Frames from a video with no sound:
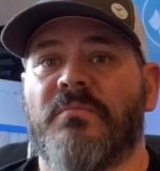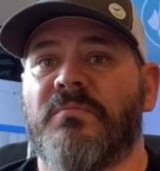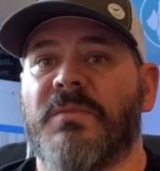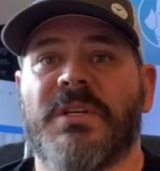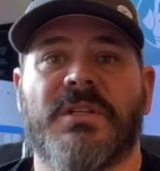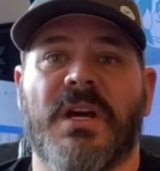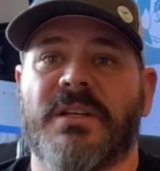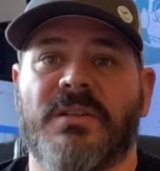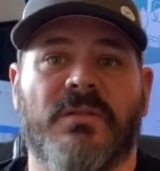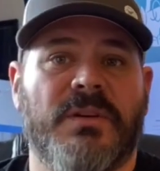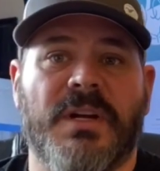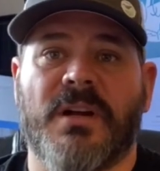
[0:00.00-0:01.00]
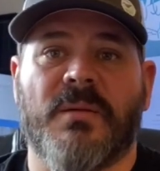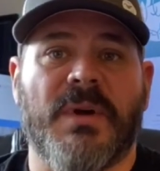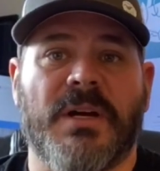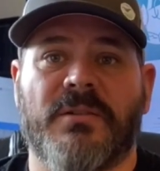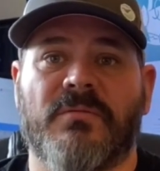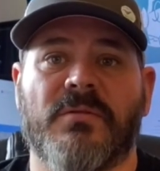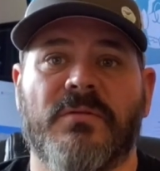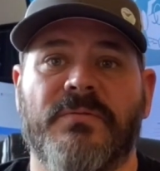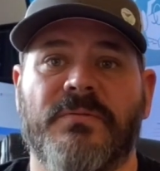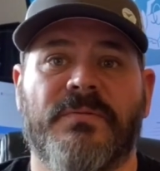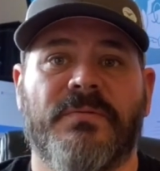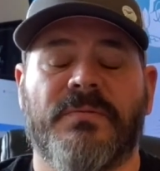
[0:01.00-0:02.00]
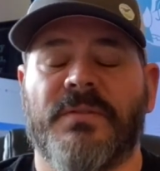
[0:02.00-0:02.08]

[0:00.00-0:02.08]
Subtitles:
These guys don't care about your roof.